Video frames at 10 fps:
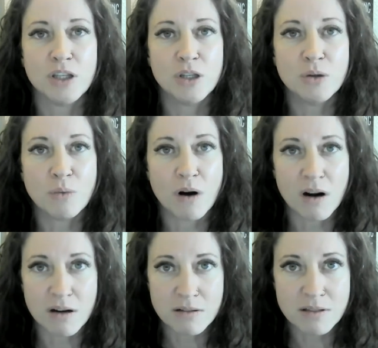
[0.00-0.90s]

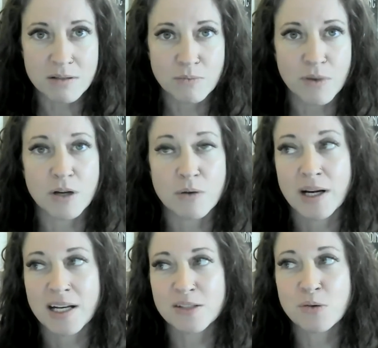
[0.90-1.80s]
You aren't, whether
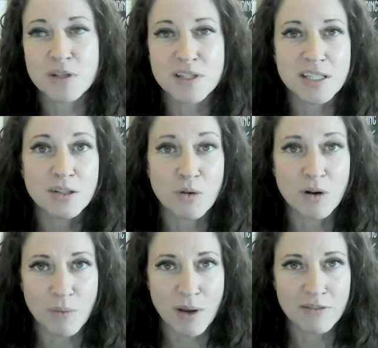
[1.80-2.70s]
you're running towards it
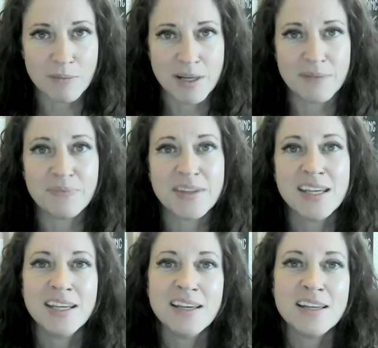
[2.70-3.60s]
or away from it.